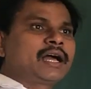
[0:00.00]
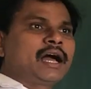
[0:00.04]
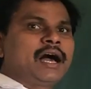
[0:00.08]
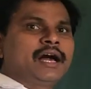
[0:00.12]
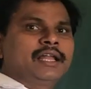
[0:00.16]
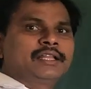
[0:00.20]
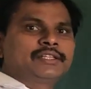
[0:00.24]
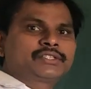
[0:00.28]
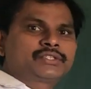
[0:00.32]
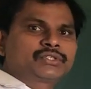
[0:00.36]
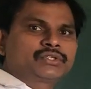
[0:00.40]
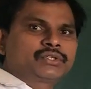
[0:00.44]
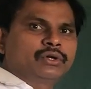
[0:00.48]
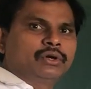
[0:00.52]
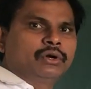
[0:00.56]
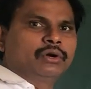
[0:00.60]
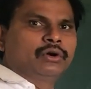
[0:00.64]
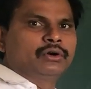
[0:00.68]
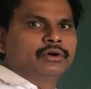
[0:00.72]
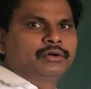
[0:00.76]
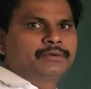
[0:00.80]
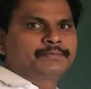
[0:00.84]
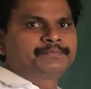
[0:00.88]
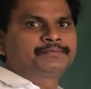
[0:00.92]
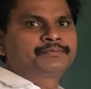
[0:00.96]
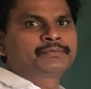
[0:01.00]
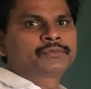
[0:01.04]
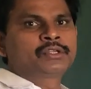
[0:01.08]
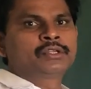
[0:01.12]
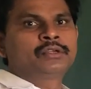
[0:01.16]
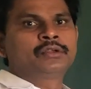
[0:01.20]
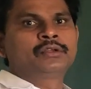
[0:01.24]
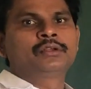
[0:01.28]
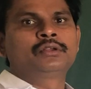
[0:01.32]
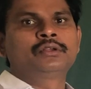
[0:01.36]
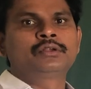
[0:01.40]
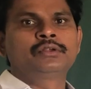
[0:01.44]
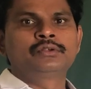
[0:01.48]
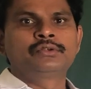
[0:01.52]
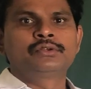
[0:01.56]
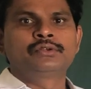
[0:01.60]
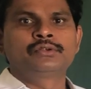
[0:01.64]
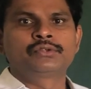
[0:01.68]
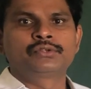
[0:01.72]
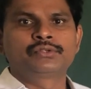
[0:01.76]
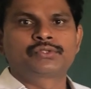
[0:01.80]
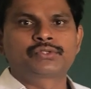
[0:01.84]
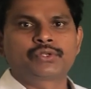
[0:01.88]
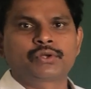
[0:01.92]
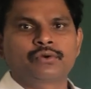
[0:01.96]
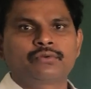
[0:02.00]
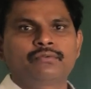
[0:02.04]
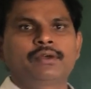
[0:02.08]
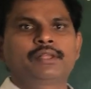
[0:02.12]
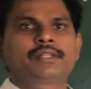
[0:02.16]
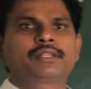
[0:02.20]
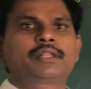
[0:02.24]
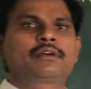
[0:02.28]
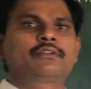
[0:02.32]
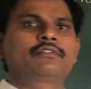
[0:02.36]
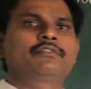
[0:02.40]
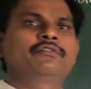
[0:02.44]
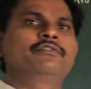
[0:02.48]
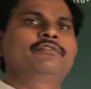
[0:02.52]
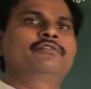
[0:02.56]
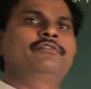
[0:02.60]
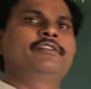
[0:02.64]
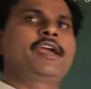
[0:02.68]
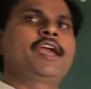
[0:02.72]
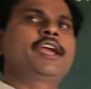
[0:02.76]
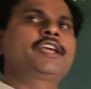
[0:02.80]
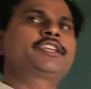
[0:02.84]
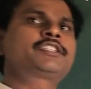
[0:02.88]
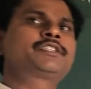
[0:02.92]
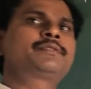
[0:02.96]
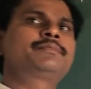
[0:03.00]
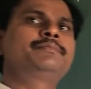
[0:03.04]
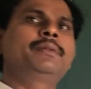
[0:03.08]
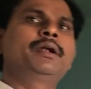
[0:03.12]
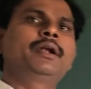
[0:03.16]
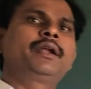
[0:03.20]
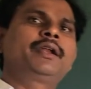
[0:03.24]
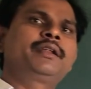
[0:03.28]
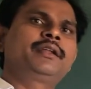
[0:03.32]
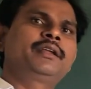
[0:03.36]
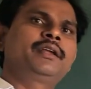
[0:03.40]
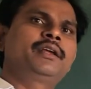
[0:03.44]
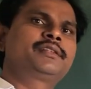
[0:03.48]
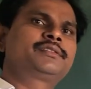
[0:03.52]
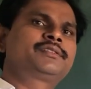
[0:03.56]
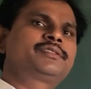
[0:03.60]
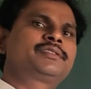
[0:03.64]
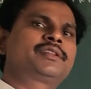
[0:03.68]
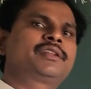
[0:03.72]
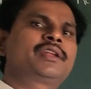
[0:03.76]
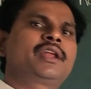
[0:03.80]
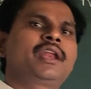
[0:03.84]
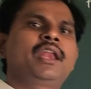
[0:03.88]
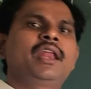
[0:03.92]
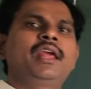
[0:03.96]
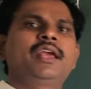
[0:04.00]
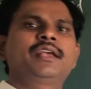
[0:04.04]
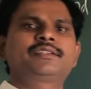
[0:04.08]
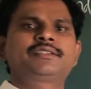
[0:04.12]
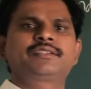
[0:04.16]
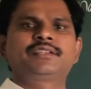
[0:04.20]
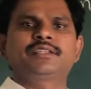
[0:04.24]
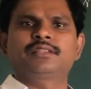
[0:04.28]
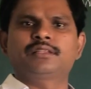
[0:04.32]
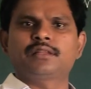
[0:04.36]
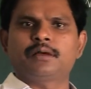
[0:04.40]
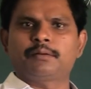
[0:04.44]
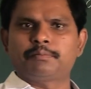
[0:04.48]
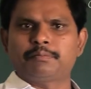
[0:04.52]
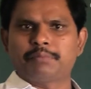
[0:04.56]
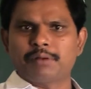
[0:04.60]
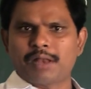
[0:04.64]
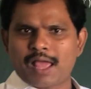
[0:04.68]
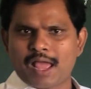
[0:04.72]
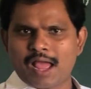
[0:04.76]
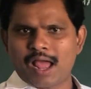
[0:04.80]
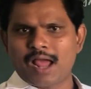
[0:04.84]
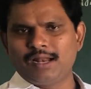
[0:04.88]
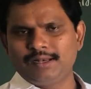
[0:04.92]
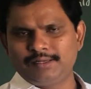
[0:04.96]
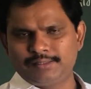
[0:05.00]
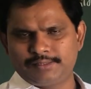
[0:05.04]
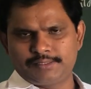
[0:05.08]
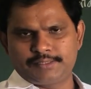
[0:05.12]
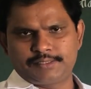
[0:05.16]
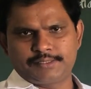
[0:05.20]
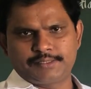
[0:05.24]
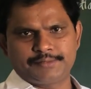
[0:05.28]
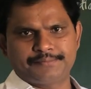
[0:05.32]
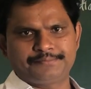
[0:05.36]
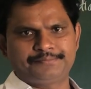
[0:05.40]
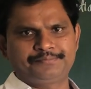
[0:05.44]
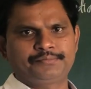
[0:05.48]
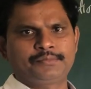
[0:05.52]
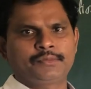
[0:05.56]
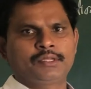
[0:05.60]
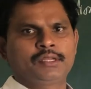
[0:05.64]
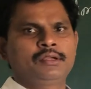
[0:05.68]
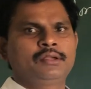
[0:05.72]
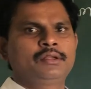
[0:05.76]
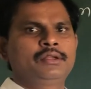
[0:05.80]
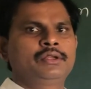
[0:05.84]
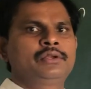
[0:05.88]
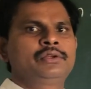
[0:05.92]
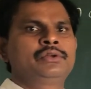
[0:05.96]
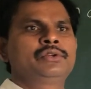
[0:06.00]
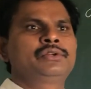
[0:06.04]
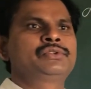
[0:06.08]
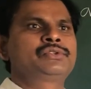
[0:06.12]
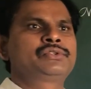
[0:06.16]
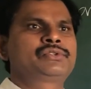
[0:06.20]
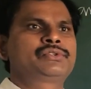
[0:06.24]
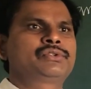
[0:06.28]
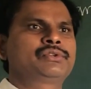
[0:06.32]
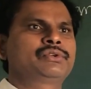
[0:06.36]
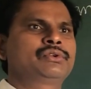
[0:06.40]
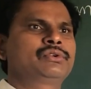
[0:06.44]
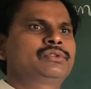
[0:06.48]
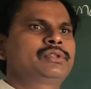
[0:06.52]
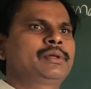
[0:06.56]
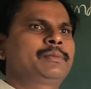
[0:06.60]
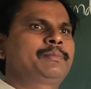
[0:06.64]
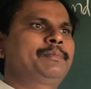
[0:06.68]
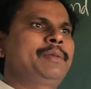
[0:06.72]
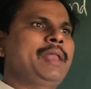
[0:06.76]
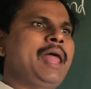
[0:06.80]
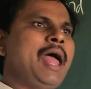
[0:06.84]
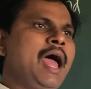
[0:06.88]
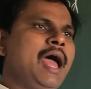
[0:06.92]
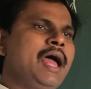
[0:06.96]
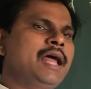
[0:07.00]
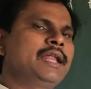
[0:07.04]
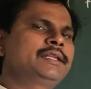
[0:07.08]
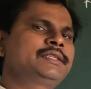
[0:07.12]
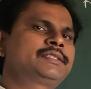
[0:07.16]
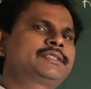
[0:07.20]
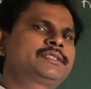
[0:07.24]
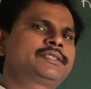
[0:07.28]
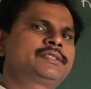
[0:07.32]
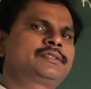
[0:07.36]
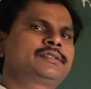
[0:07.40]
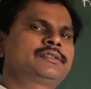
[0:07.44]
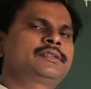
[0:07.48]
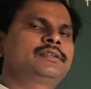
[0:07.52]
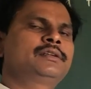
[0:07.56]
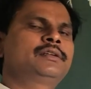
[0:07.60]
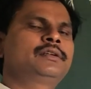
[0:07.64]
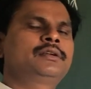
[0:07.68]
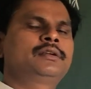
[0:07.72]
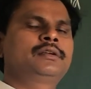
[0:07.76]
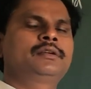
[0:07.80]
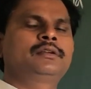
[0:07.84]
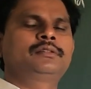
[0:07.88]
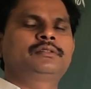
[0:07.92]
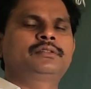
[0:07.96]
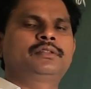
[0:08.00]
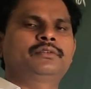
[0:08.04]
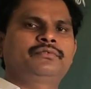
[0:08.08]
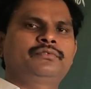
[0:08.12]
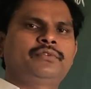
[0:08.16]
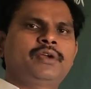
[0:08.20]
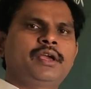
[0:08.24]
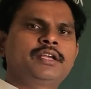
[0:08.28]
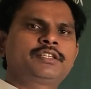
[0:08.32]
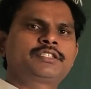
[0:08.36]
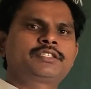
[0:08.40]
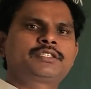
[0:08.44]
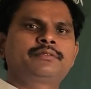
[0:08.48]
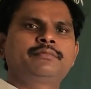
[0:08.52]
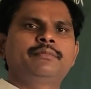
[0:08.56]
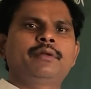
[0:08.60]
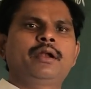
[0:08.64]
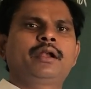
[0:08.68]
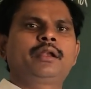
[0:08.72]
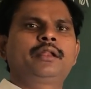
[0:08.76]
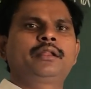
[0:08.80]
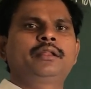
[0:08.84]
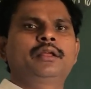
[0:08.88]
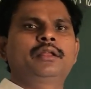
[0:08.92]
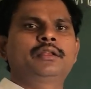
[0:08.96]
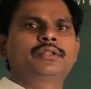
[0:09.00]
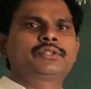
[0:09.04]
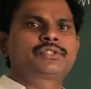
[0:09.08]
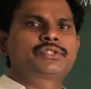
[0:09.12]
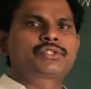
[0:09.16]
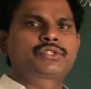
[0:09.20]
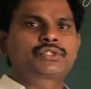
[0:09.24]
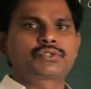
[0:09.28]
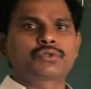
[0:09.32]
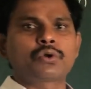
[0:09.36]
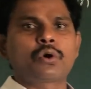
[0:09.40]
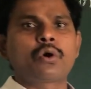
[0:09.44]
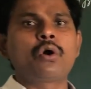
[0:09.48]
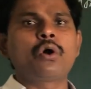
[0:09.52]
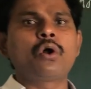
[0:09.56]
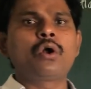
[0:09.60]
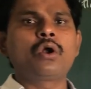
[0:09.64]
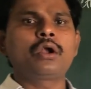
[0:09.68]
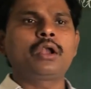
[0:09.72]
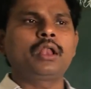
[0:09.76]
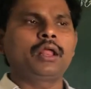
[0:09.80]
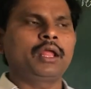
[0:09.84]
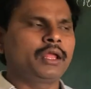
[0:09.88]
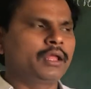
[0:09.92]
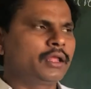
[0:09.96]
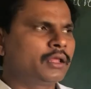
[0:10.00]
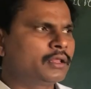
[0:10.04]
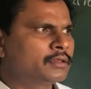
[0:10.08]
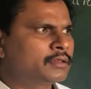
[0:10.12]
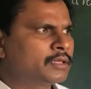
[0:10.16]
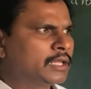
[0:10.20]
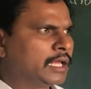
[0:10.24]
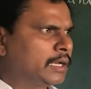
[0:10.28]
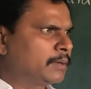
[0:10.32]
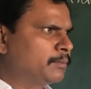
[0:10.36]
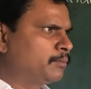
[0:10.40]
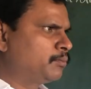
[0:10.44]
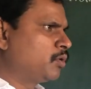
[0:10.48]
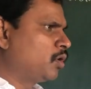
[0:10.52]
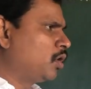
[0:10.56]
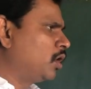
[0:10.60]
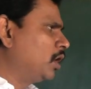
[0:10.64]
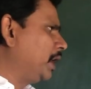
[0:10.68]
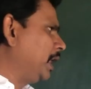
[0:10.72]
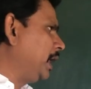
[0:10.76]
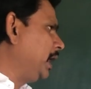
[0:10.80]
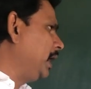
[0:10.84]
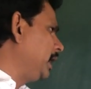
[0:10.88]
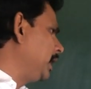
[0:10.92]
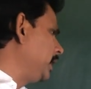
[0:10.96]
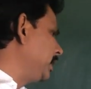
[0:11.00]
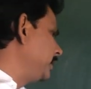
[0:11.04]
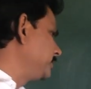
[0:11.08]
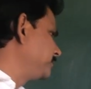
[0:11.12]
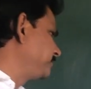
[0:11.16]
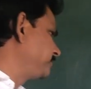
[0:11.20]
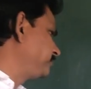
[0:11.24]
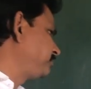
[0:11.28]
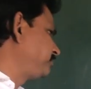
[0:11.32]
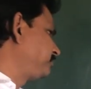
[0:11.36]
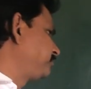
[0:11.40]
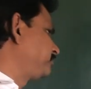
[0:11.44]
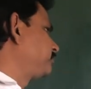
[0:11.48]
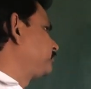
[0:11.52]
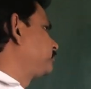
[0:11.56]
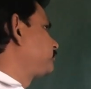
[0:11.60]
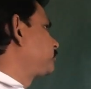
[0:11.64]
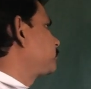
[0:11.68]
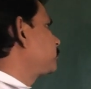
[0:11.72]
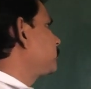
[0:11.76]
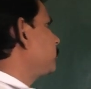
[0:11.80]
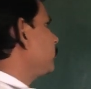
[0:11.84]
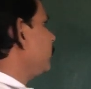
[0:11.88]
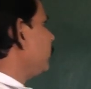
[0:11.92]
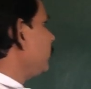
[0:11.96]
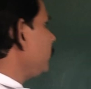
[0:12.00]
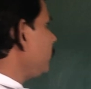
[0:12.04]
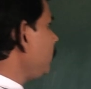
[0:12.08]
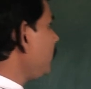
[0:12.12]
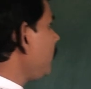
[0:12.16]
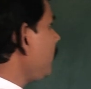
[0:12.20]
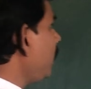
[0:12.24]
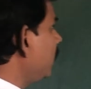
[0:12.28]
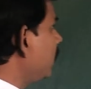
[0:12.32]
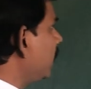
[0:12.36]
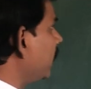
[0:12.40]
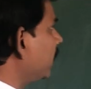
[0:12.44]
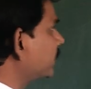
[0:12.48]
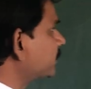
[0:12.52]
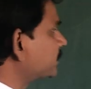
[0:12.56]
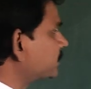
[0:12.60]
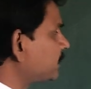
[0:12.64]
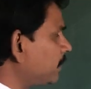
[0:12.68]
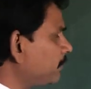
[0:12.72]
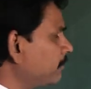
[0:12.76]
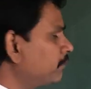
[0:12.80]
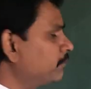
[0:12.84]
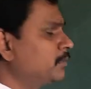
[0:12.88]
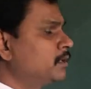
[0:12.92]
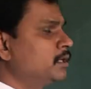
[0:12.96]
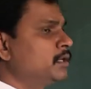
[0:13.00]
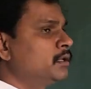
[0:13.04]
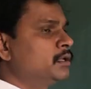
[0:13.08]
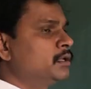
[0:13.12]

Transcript: also, so when the waste materials released in the plants, so the plants, the waste material stored in their body, like some